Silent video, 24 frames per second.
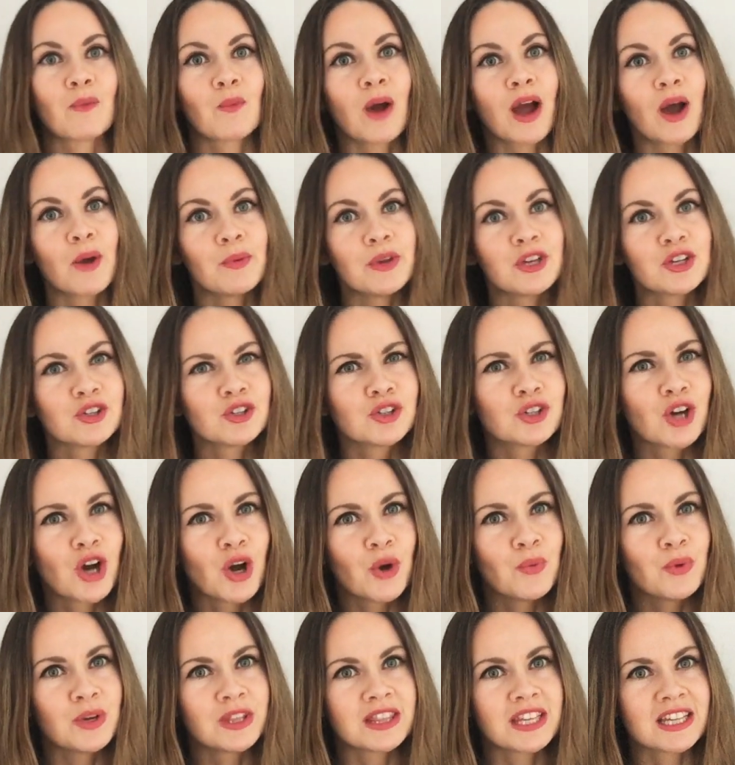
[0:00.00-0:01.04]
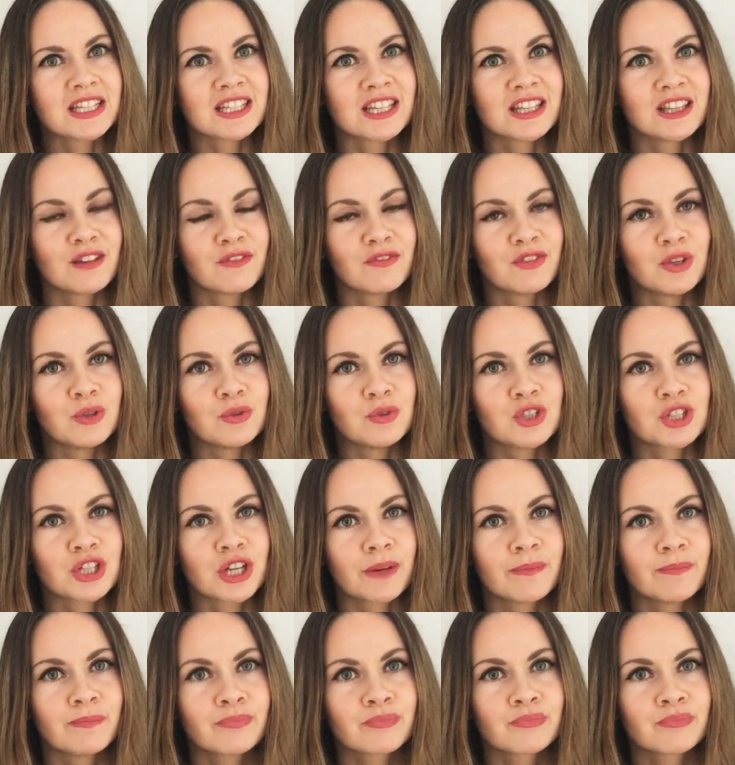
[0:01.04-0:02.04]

where we could go with this in the future.